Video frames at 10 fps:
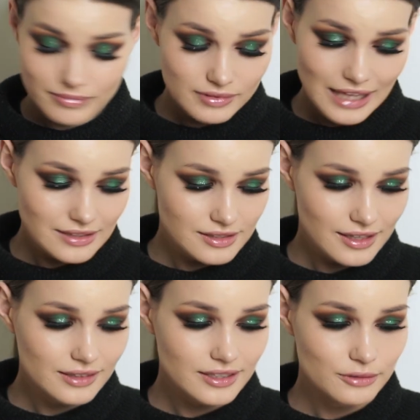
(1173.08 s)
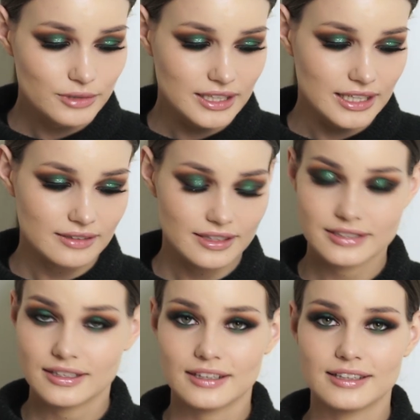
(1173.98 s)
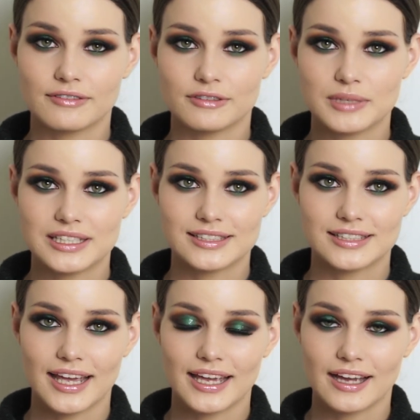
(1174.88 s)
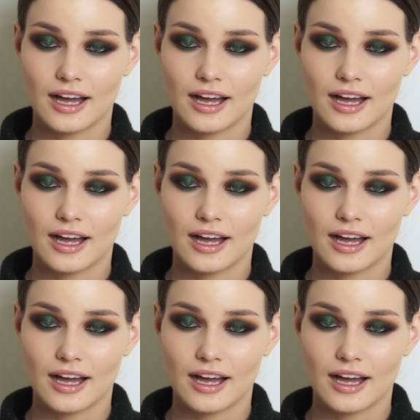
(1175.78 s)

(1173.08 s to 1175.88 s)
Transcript: that's it really. There's nothing left for me to say.